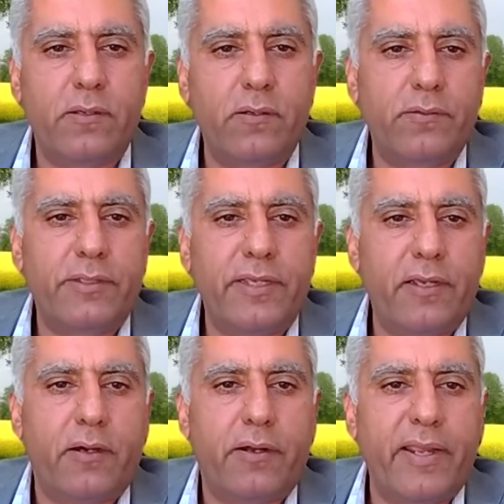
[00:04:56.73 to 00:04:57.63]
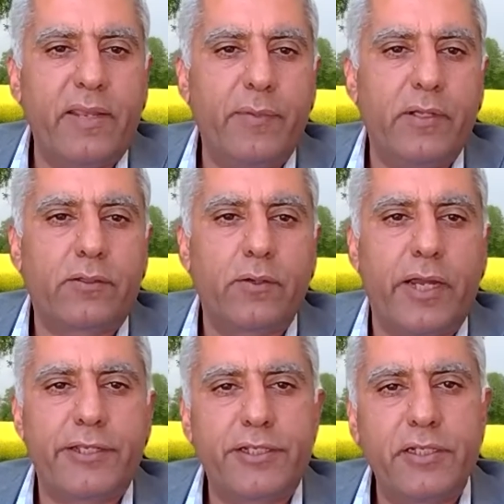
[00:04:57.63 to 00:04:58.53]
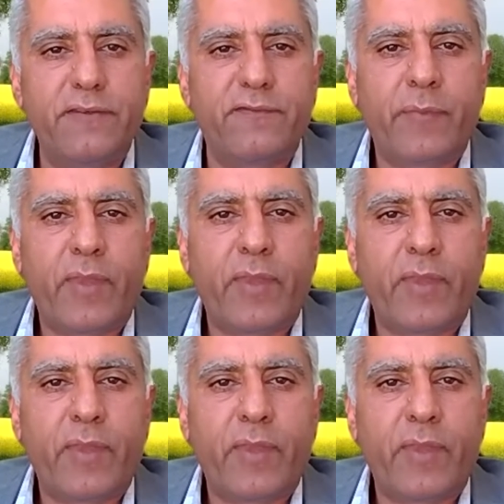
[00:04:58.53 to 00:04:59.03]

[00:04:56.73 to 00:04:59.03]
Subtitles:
so they are able to achieve